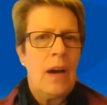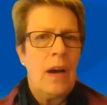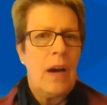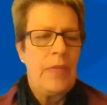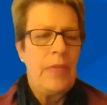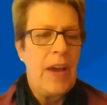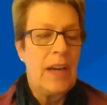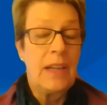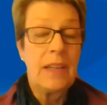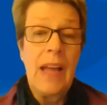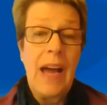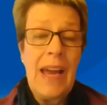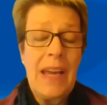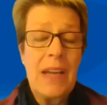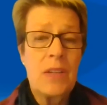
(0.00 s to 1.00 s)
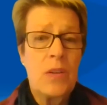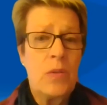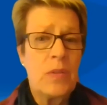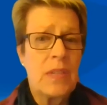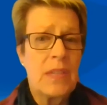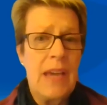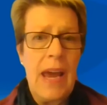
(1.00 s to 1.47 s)
I've had clients
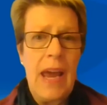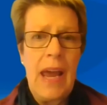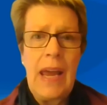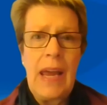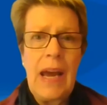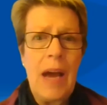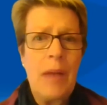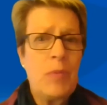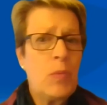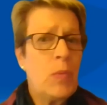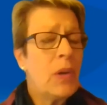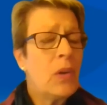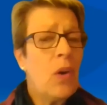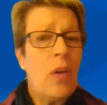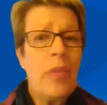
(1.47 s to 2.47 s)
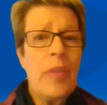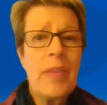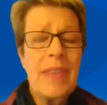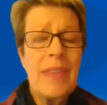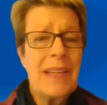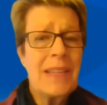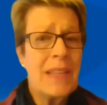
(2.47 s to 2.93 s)
who say, I'm doing all the
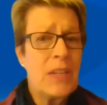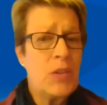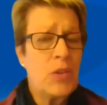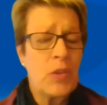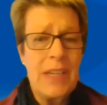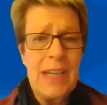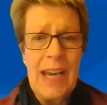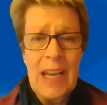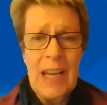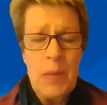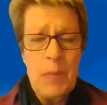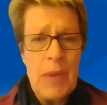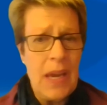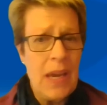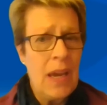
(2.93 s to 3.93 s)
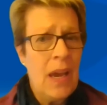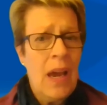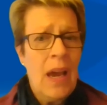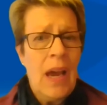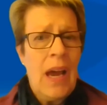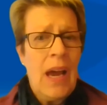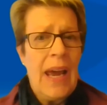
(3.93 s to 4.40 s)
things that you're telling me,
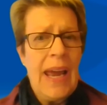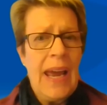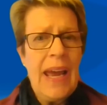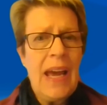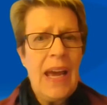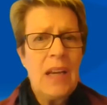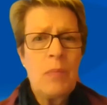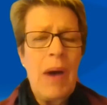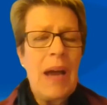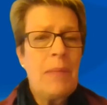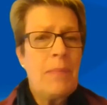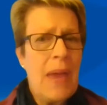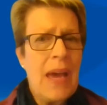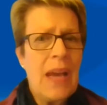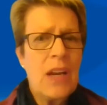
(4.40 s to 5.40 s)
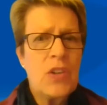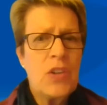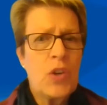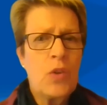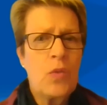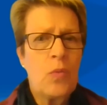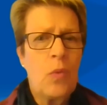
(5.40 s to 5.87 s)
and my
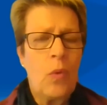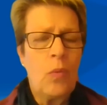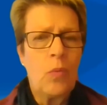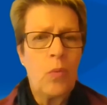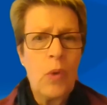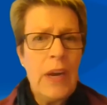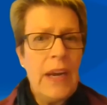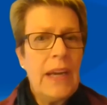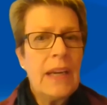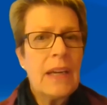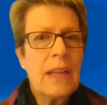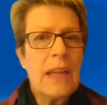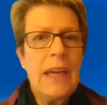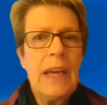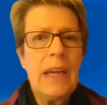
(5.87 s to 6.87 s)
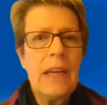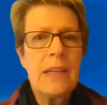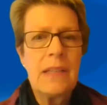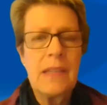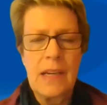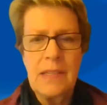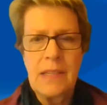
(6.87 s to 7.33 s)
manager really
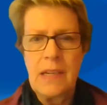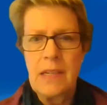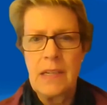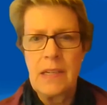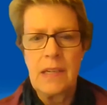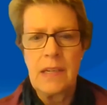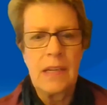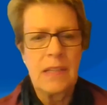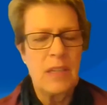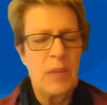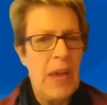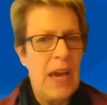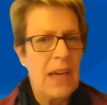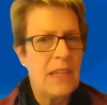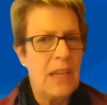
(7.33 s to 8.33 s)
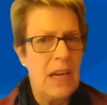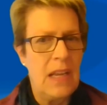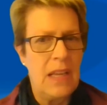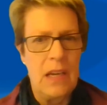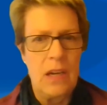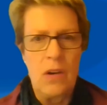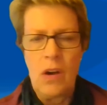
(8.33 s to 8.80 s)
doesn't pass
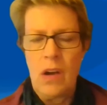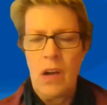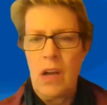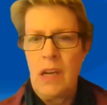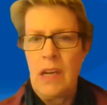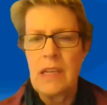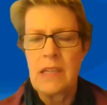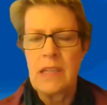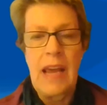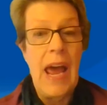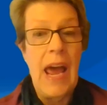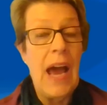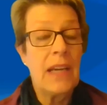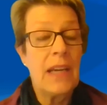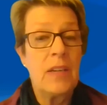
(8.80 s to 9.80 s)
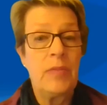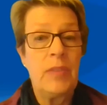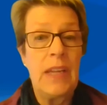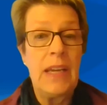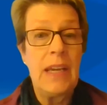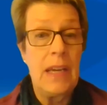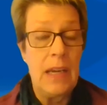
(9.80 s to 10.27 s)
anything on, is
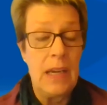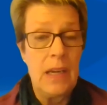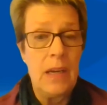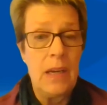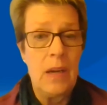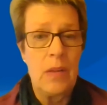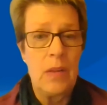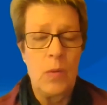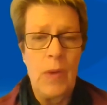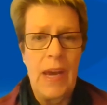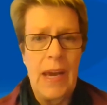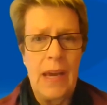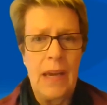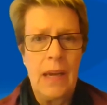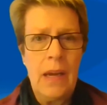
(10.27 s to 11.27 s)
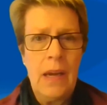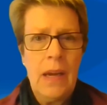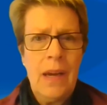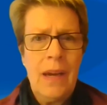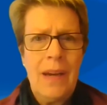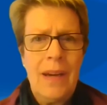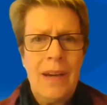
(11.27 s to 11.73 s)
actively in the way.
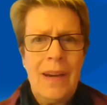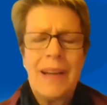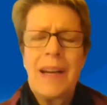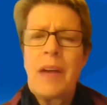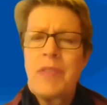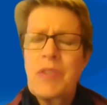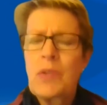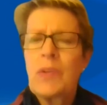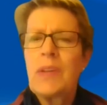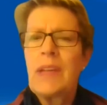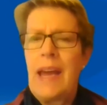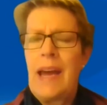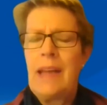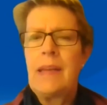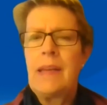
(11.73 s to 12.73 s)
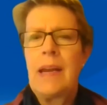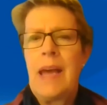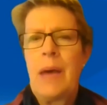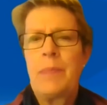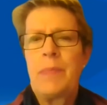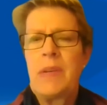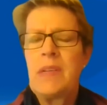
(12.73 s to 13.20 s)
And I've certainly had that
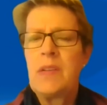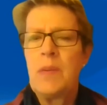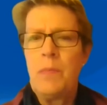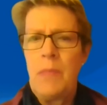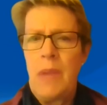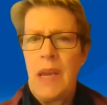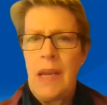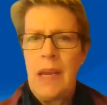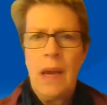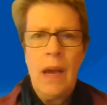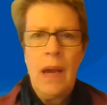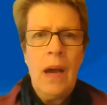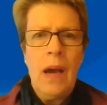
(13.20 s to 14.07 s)
happen to me.